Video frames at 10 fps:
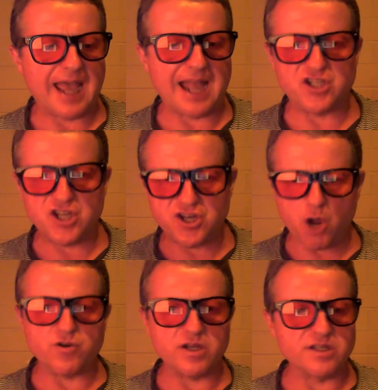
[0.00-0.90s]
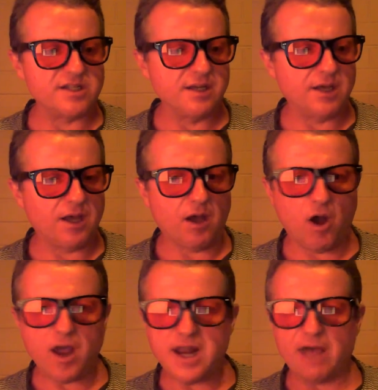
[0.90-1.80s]
And she noticed,
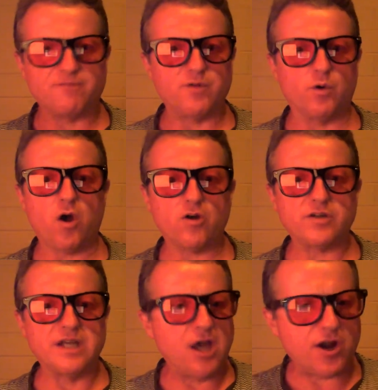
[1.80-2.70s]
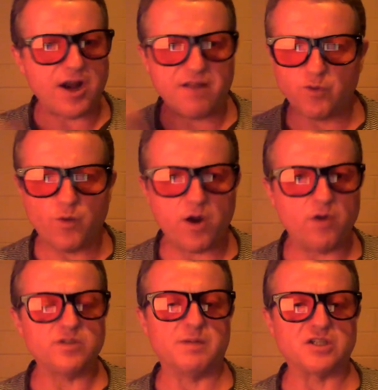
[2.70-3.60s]
I now feel hot. I don't have to
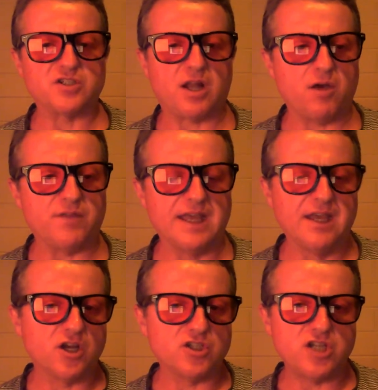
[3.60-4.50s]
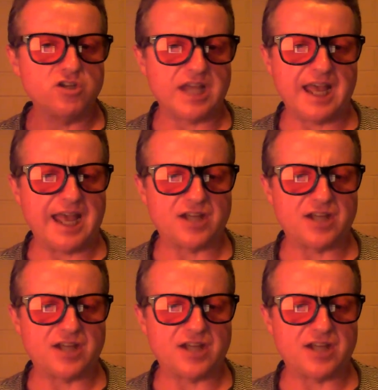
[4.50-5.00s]
wear as much clothing. Because she used to